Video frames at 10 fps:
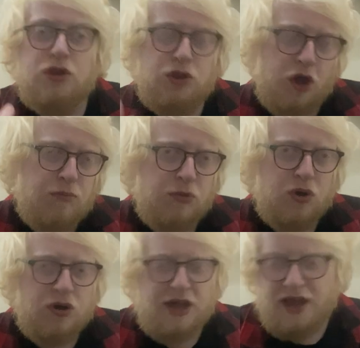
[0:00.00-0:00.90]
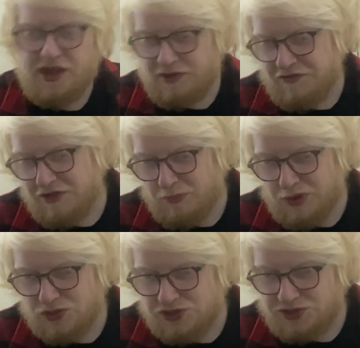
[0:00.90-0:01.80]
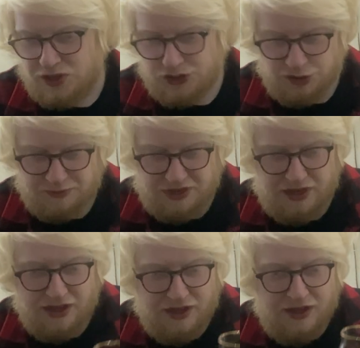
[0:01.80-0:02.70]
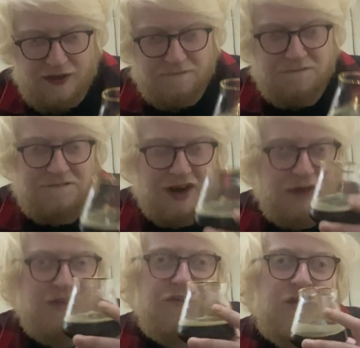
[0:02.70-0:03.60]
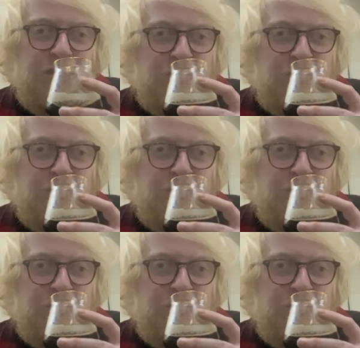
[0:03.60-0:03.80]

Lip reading: lot more. And I think Boxcar should be very, very